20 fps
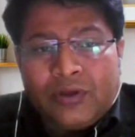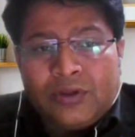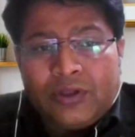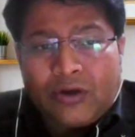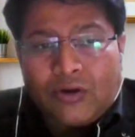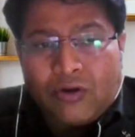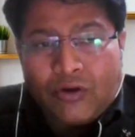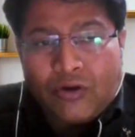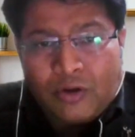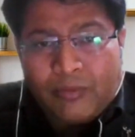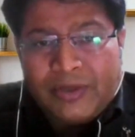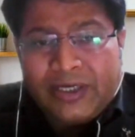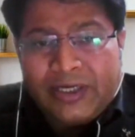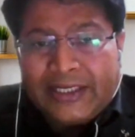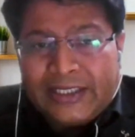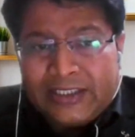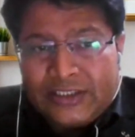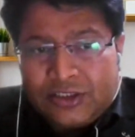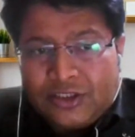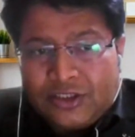the government
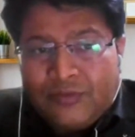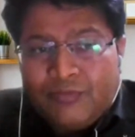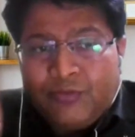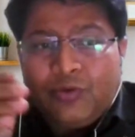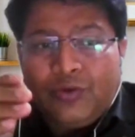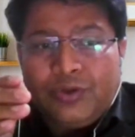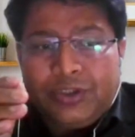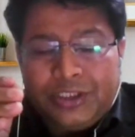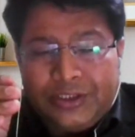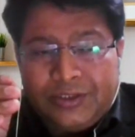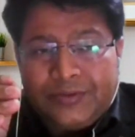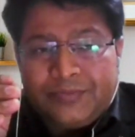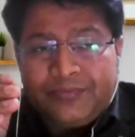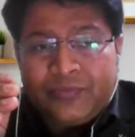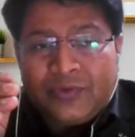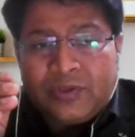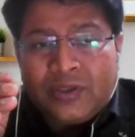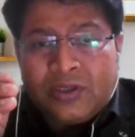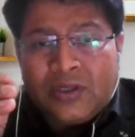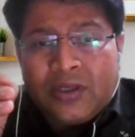has removed it
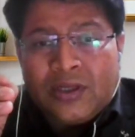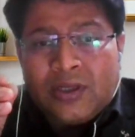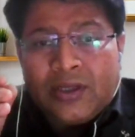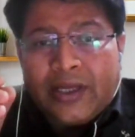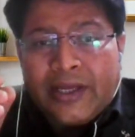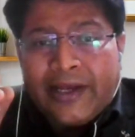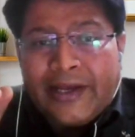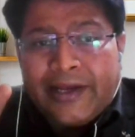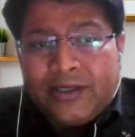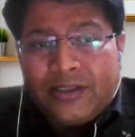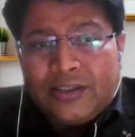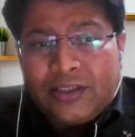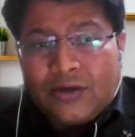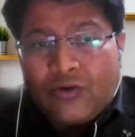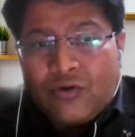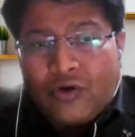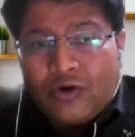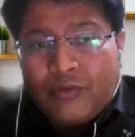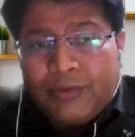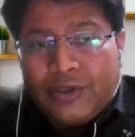and the
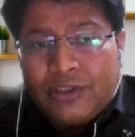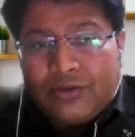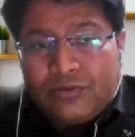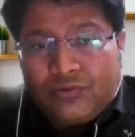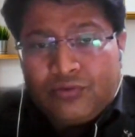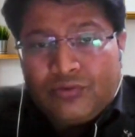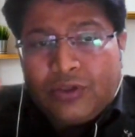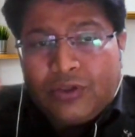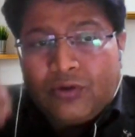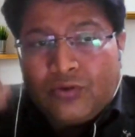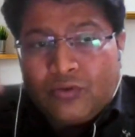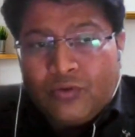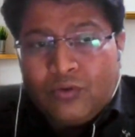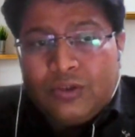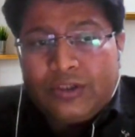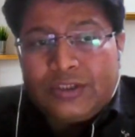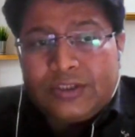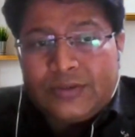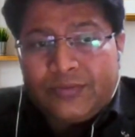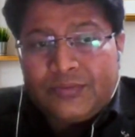government through the
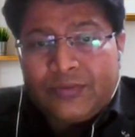rules